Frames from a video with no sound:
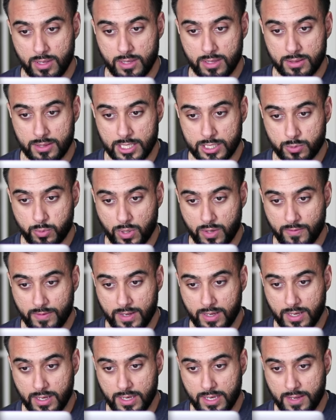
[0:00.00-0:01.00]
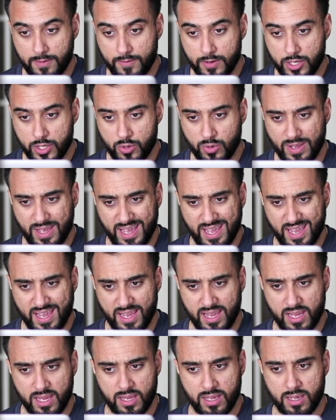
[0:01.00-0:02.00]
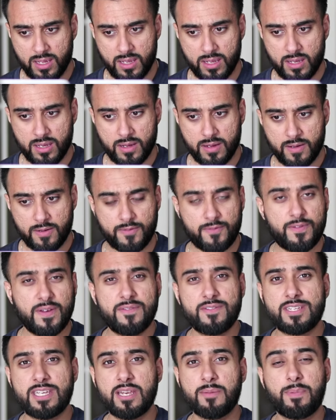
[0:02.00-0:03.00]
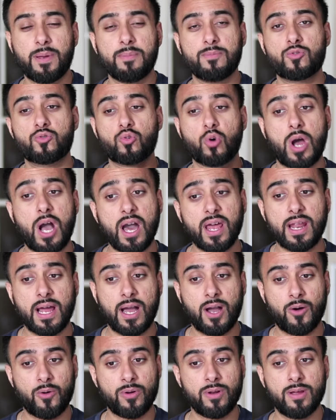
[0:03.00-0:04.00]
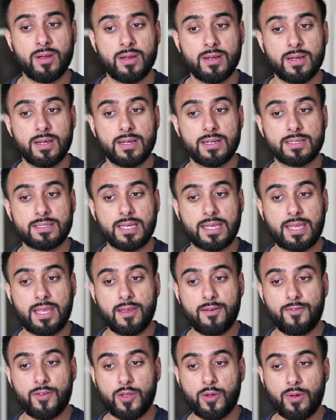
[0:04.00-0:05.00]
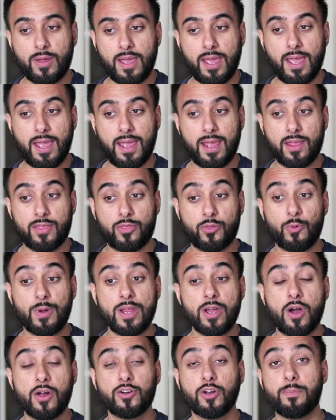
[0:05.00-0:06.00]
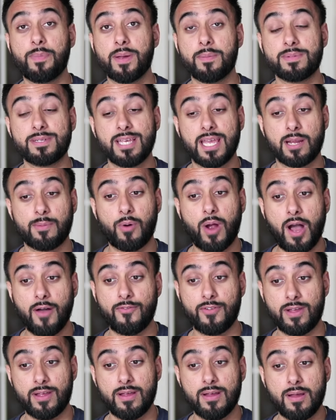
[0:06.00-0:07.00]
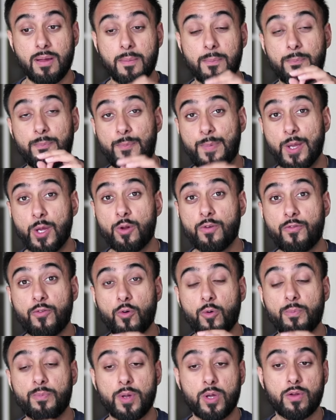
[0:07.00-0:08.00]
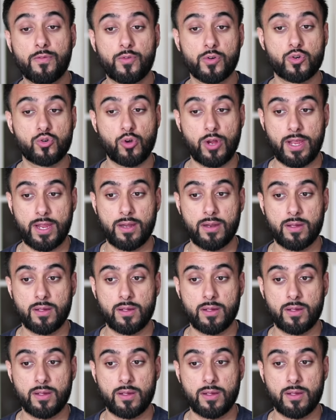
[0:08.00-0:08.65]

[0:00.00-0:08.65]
This would have given you a 15 pip drawdown to give you a 300 pip take profit. Beautiful, beautiful trade.